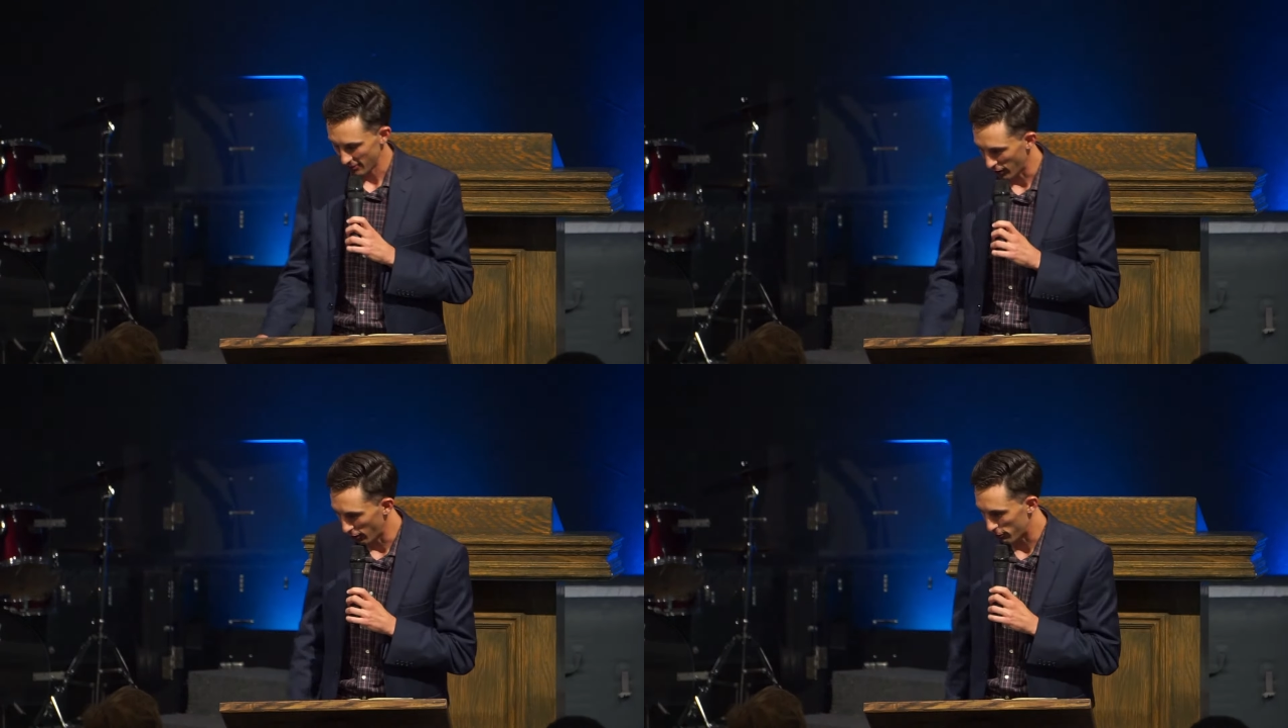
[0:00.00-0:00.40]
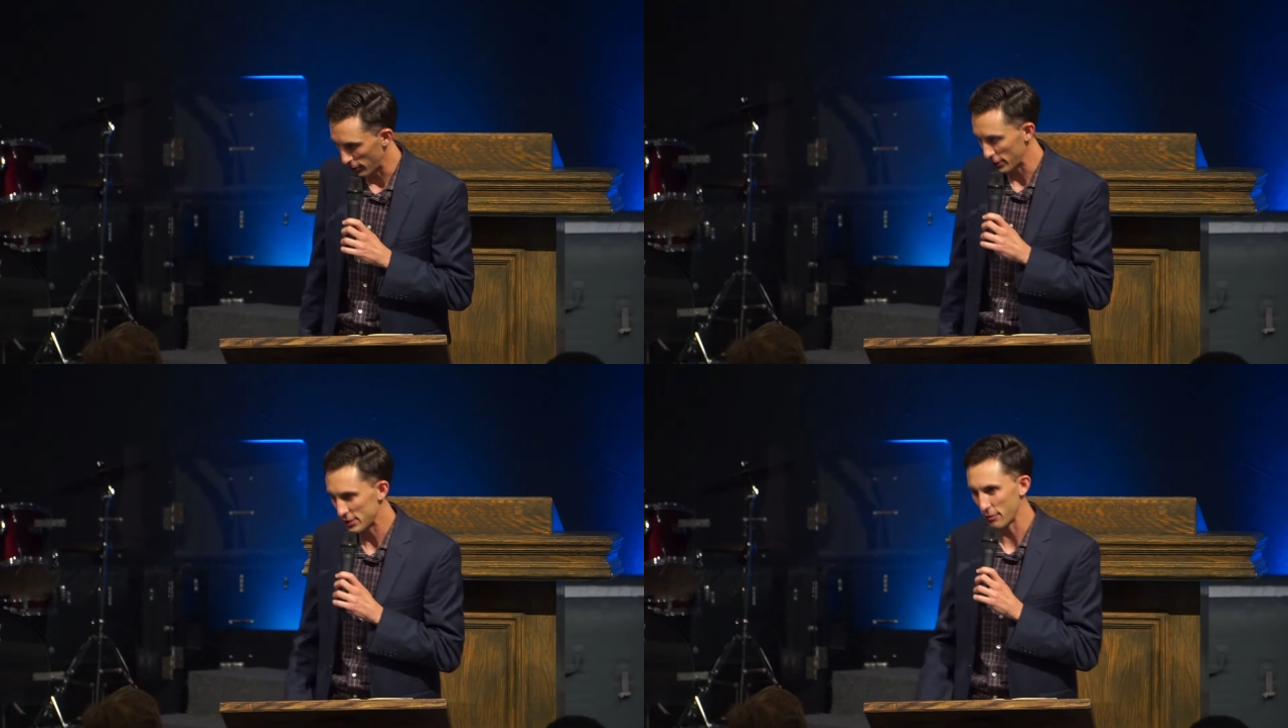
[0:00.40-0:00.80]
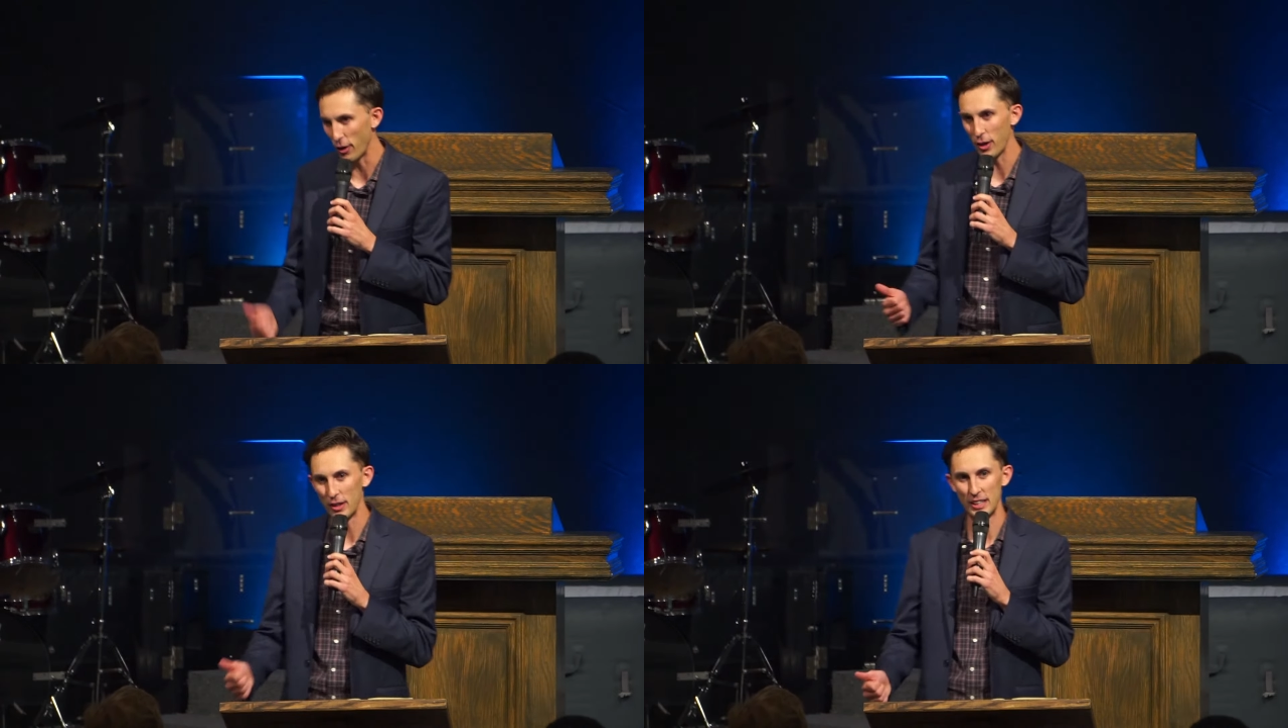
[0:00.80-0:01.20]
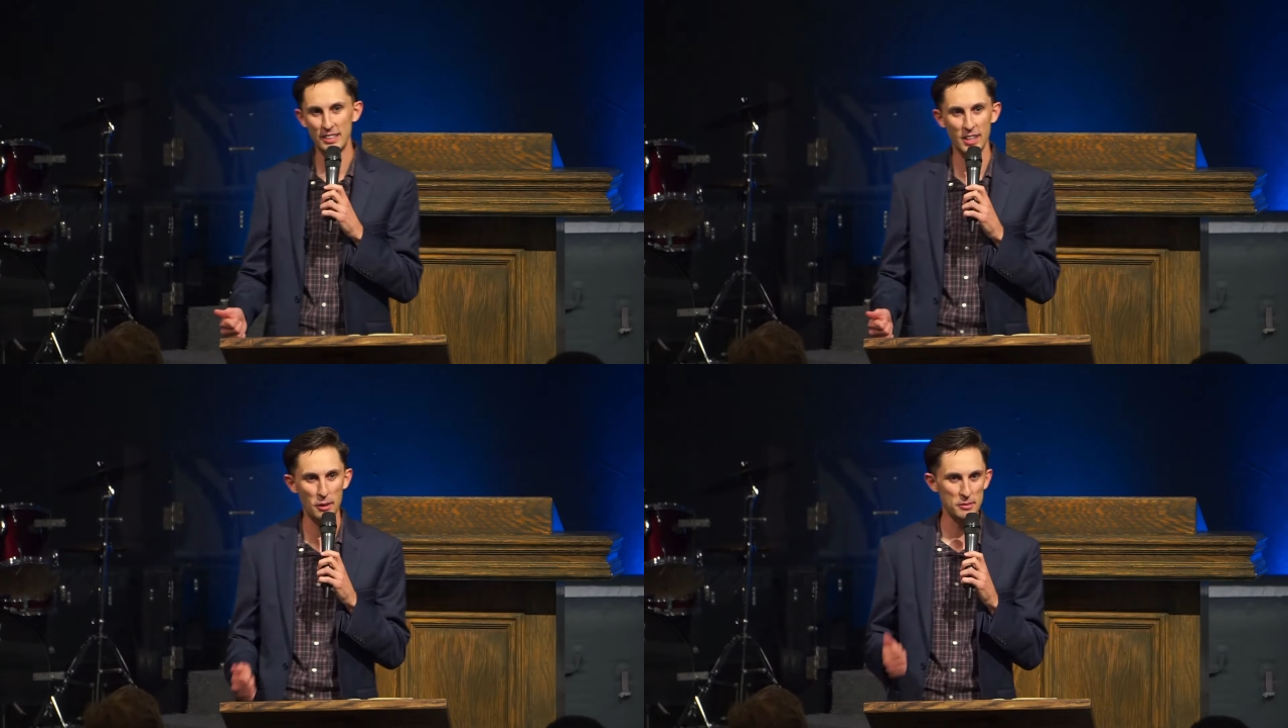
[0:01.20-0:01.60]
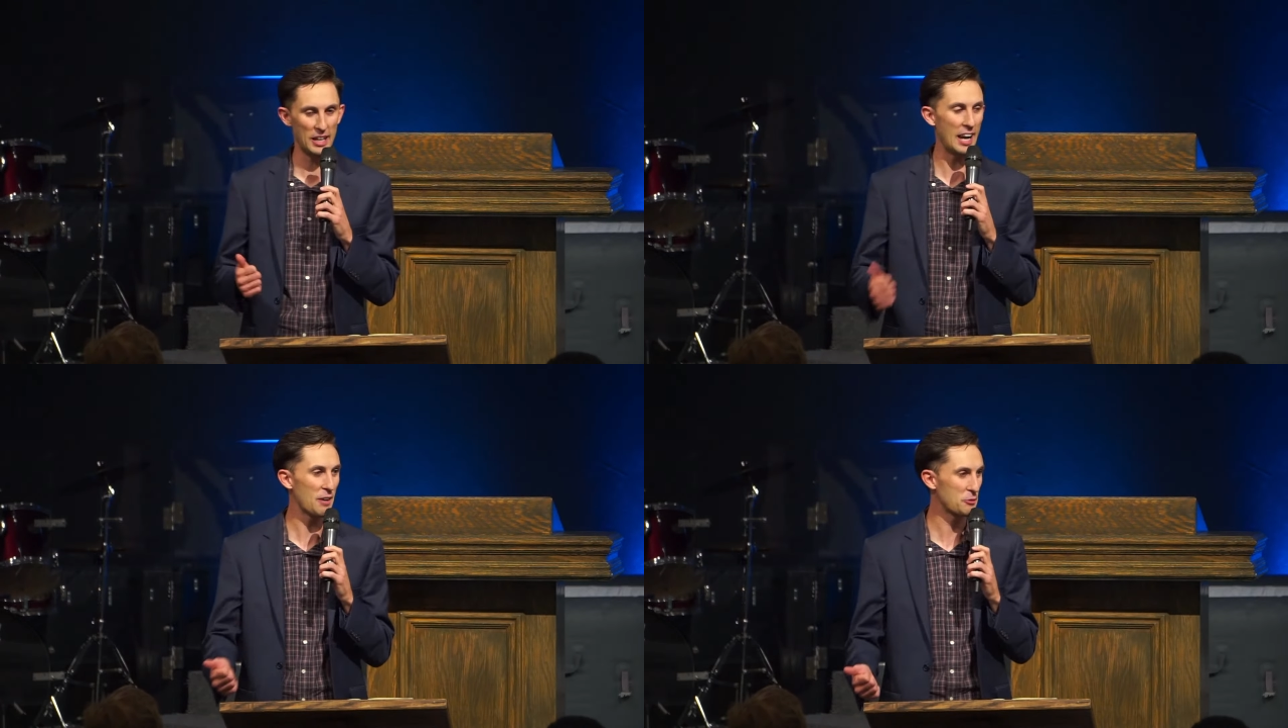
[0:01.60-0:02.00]
Well, first of all, it comes
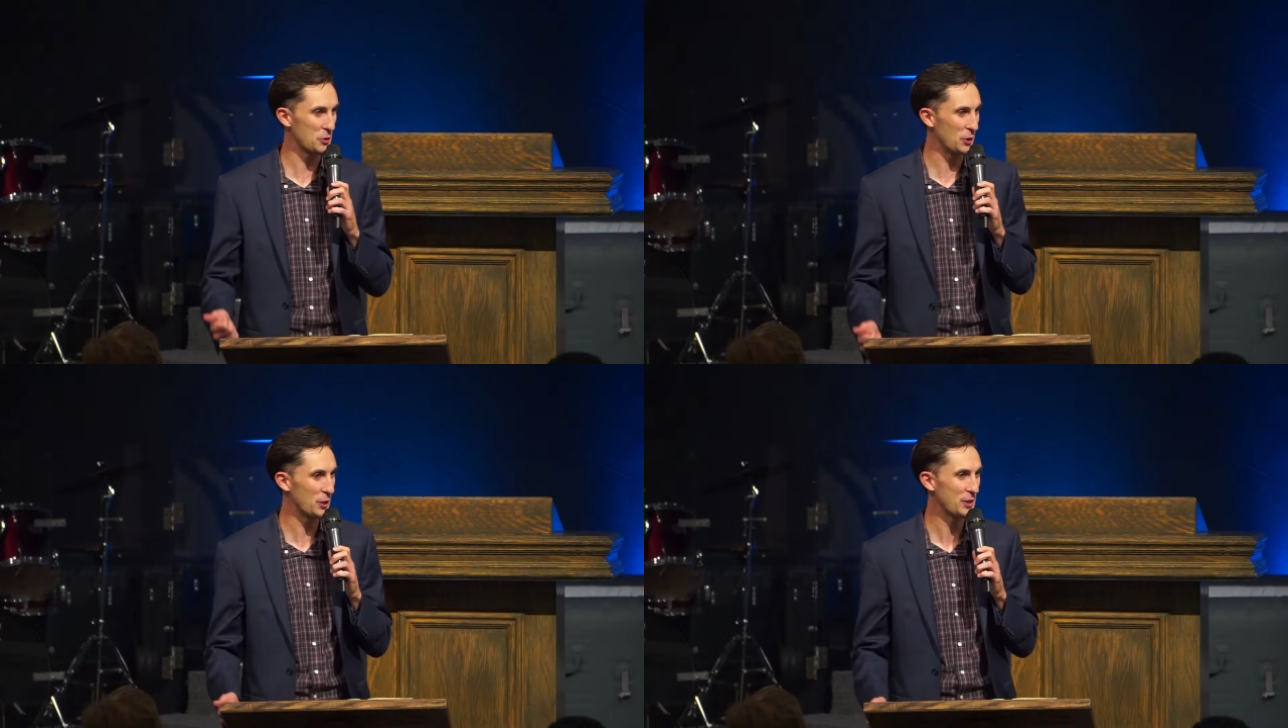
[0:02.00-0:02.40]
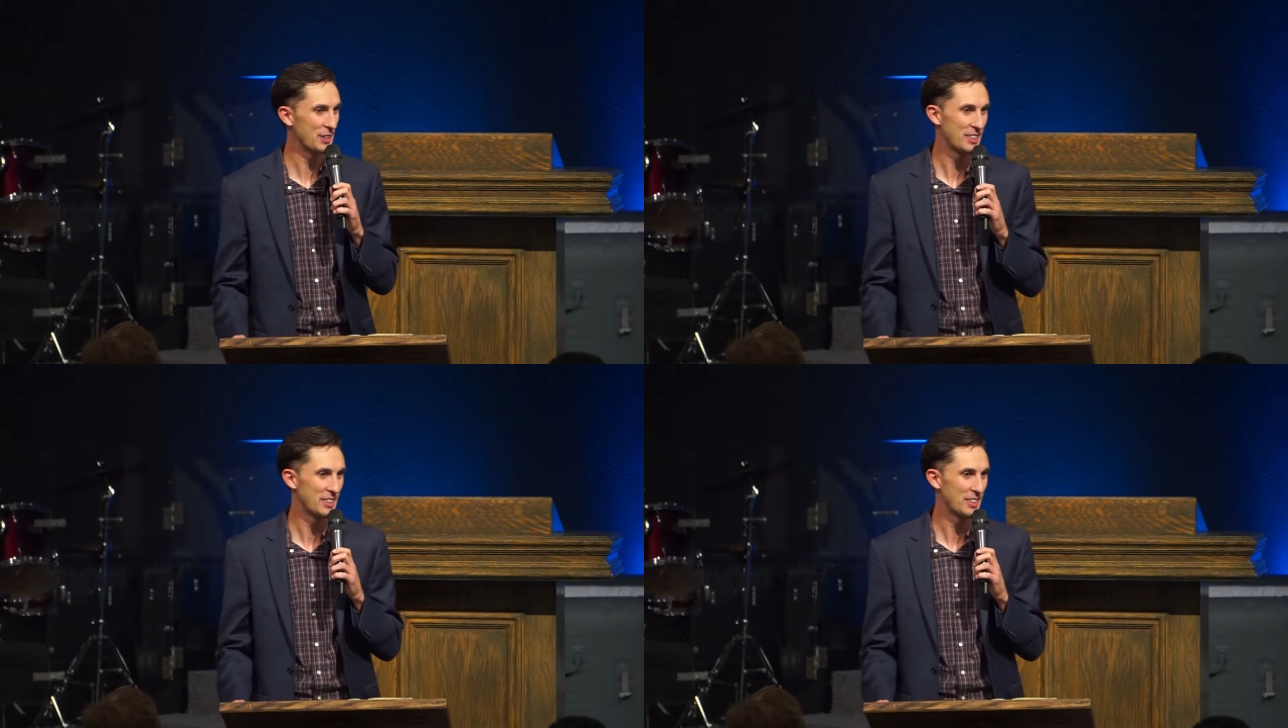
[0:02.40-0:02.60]
after